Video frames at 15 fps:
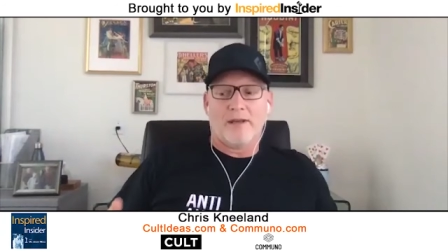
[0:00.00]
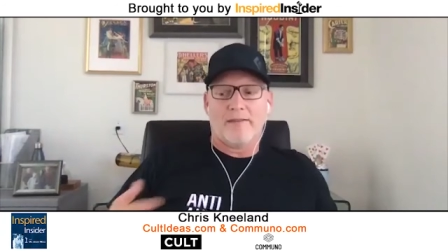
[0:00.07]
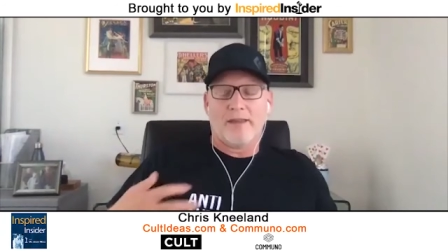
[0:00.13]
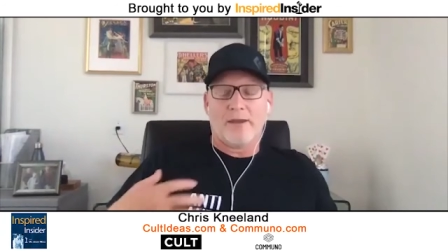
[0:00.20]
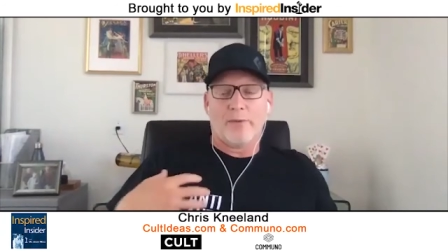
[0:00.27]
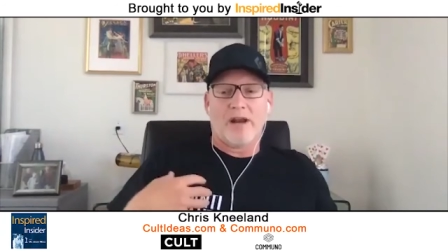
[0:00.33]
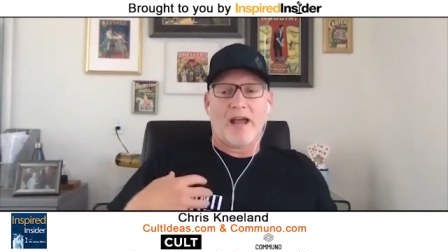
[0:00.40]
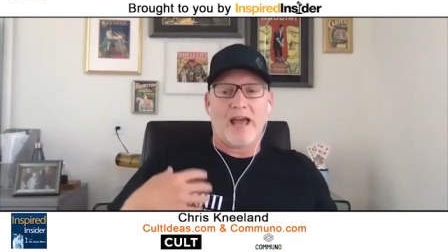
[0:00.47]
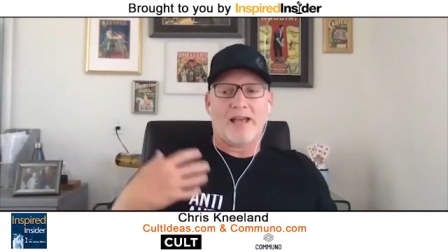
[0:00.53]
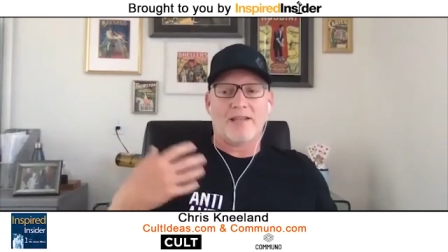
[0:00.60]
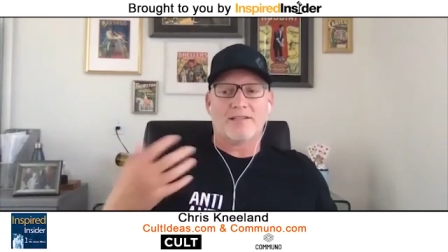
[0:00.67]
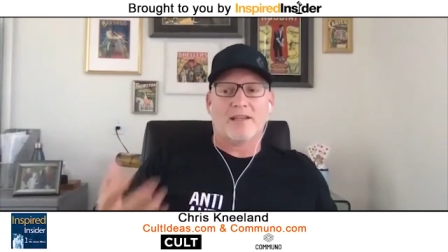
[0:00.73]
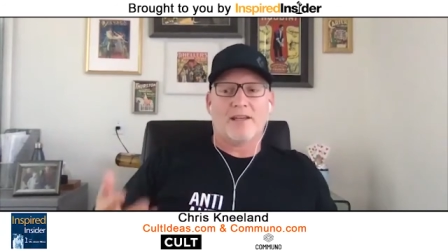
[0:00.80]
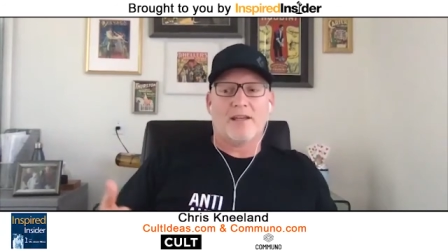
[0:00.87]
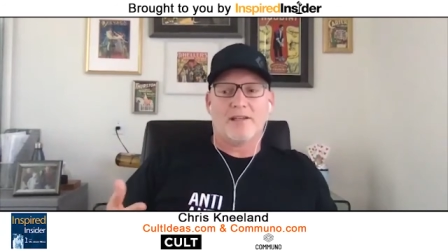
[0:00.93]
and they were
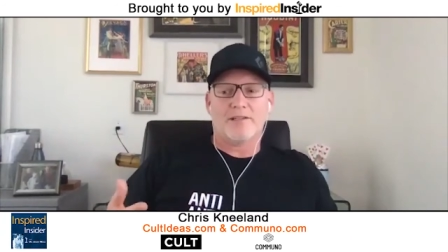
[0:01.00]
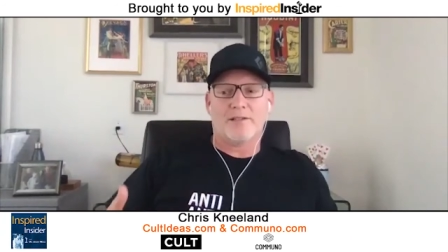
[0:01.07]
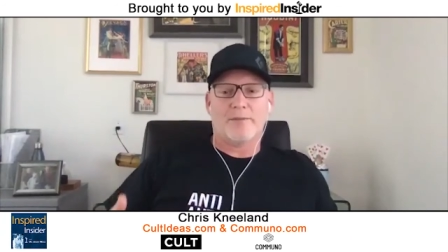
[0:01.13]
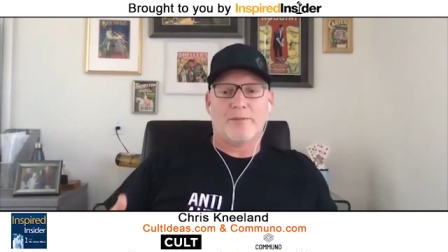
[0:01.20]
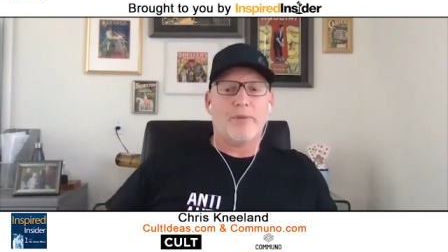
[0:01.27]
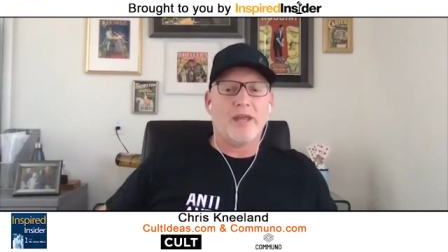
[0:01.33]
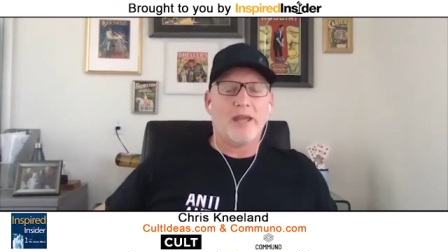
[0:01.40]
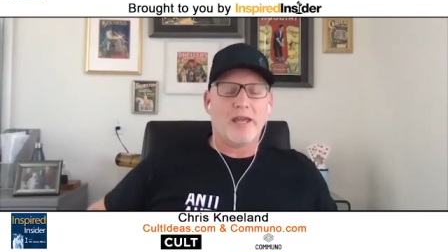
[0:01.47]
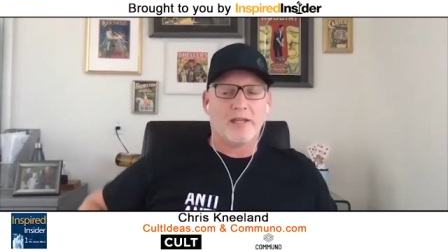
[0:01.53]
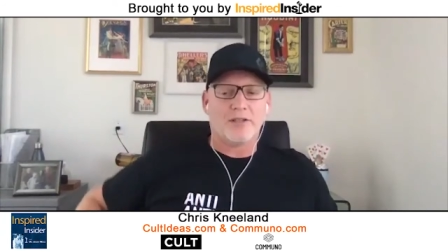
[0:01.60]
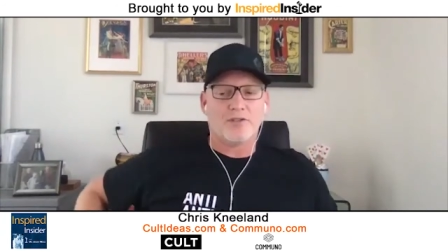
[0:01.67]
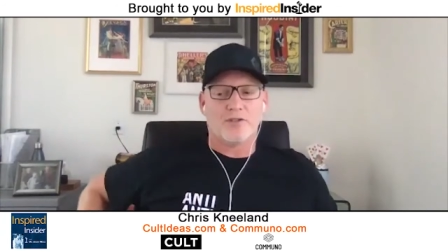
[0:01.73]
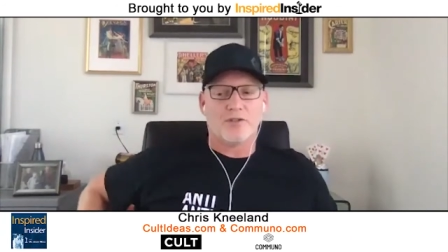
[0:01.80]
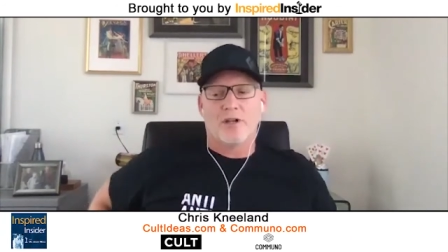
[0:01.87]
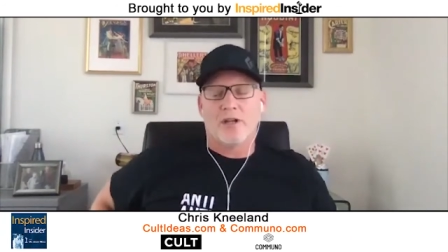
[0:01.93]
asking us to
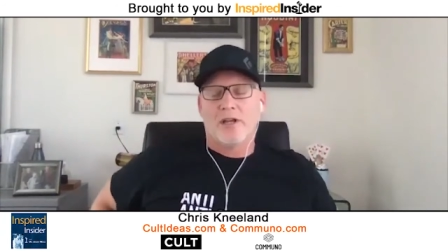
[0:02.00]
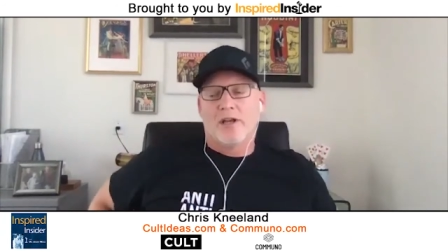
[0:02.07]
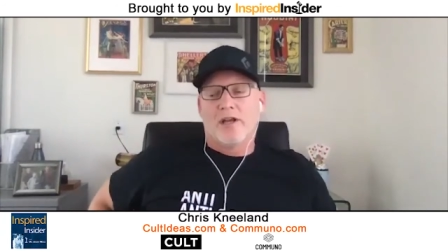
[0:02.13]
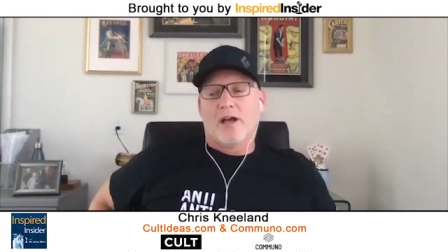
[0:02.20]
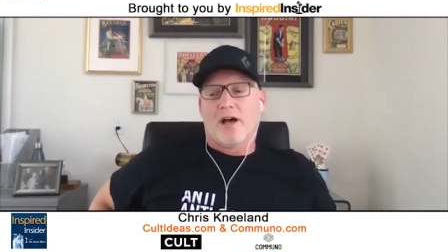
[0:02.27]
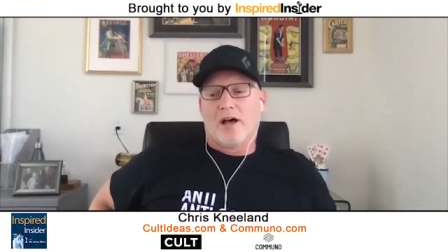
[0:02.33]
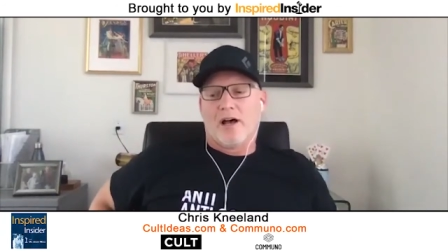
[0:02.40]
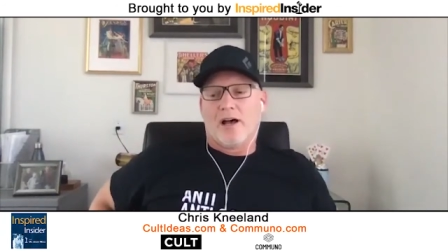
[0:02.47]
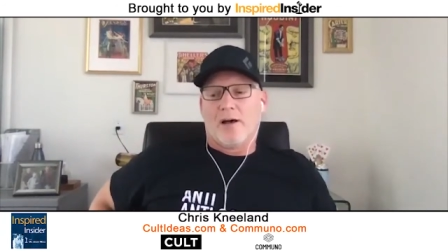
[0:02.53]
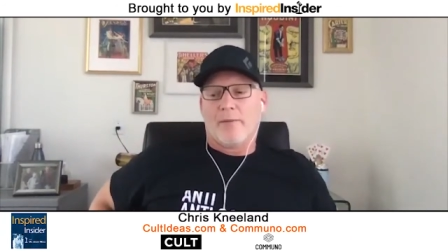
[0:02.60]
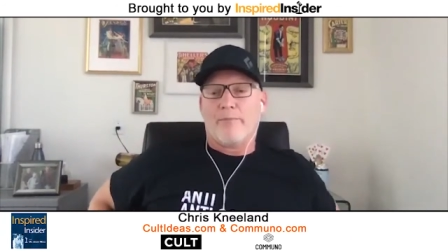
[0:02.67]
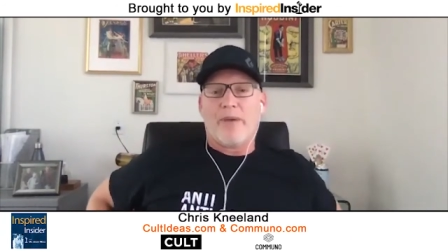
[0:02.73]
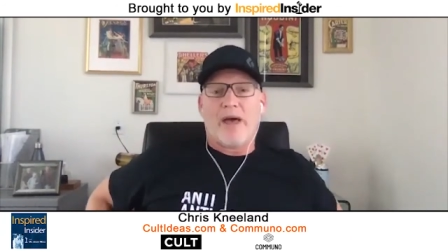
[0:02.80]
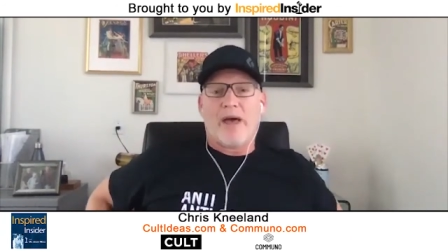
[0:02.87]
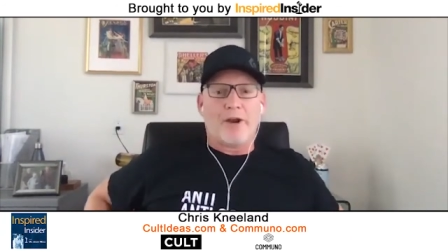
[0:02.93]
pitch a
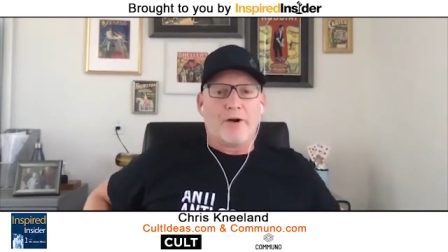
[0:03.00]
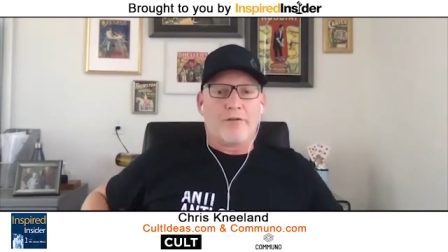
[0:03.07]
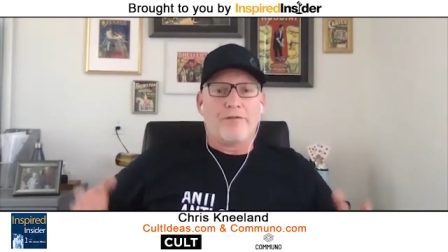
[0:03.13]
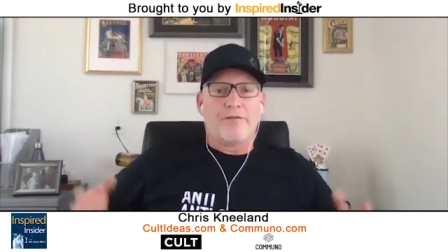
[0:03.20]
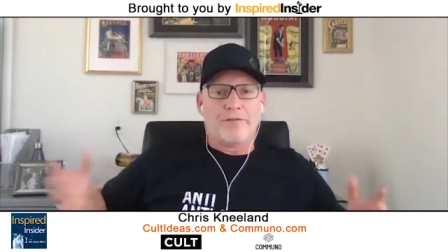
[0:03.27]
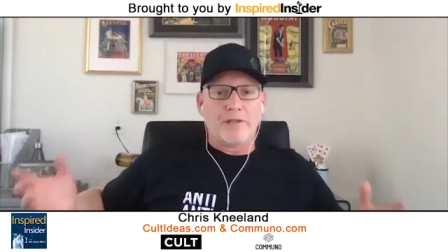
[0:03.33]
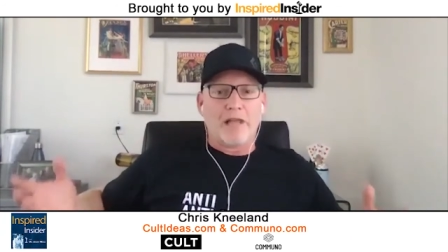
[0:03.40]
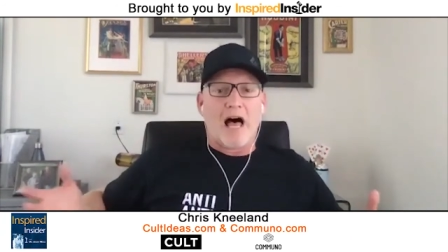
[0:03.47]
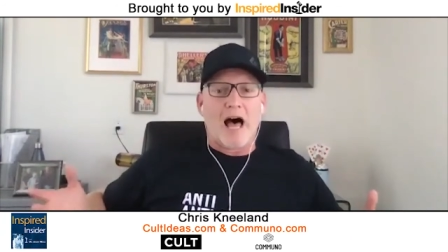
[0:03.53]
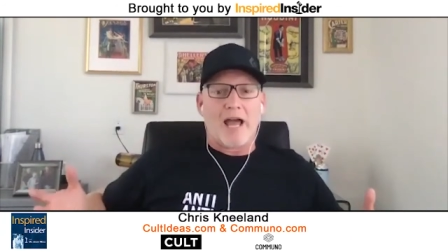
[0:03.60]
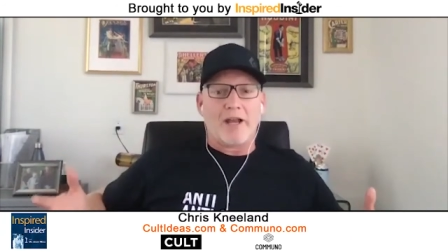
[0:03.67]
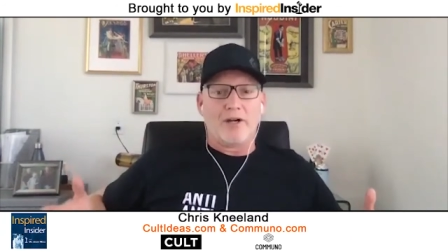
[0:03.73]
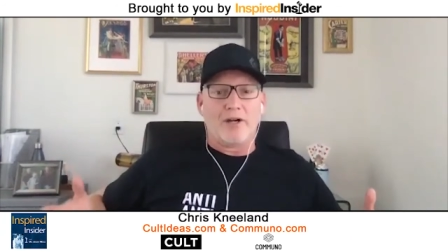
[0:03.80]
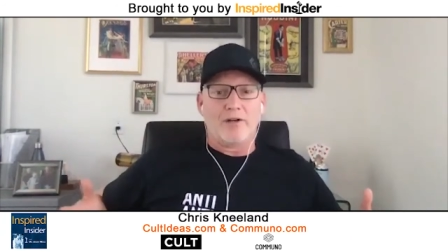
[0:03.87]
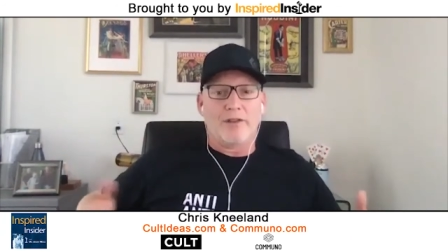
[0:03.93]
better flyer.